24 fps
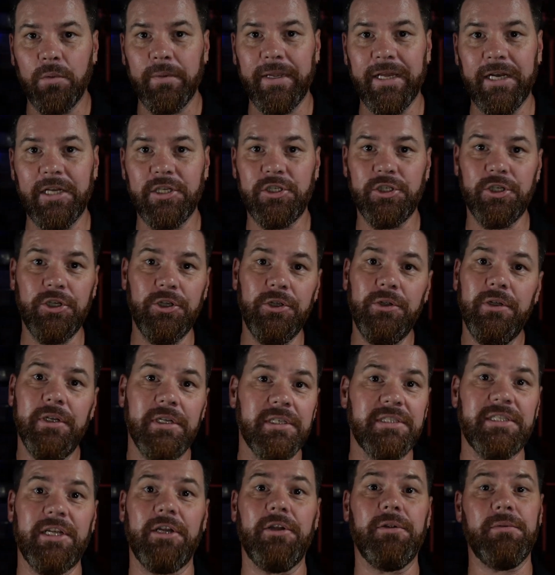we're going to do.
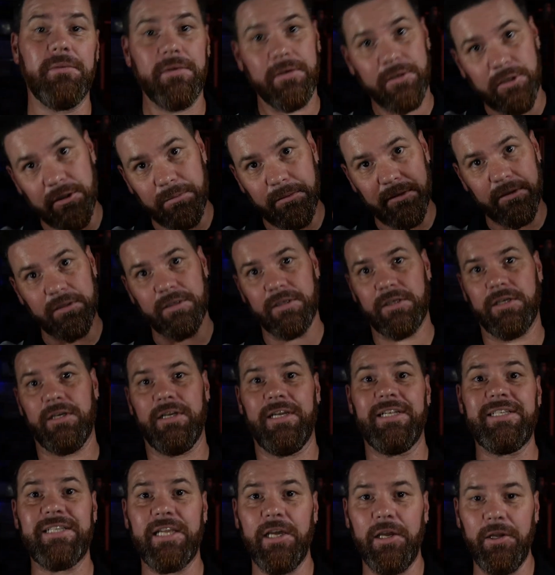So come on,
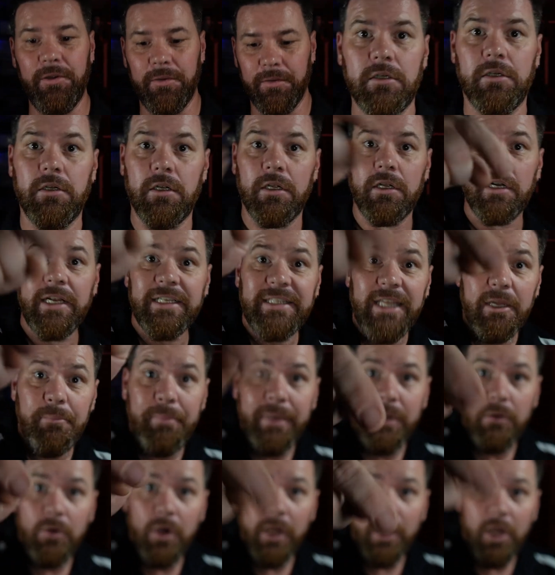let's go. Click that
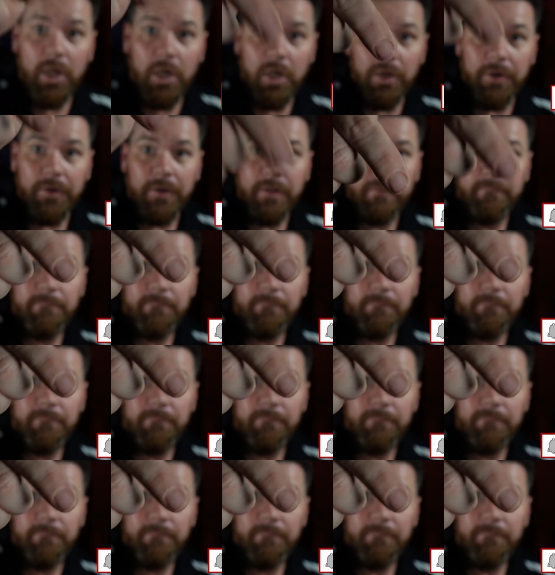bell icon.